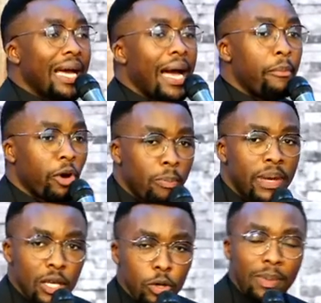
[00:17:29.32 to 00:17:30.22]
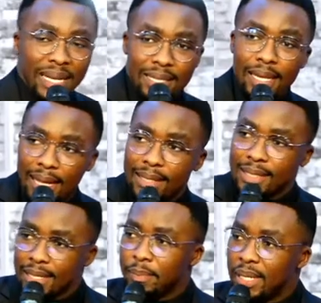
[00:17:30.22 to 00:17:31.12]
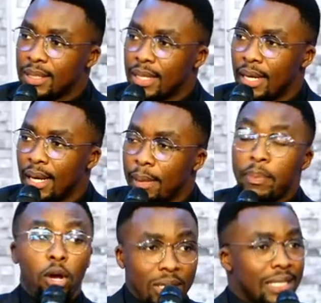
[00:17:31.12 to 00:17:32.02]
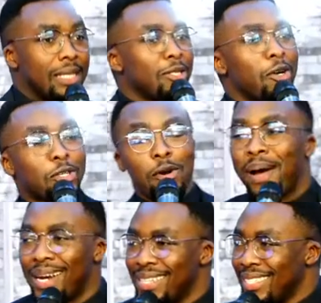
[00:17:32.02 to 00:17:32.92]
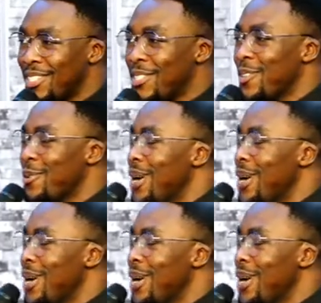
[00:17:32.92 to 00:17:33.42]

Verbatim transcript: I'm robbing you by saying that statement? because it is not robbery, it is true.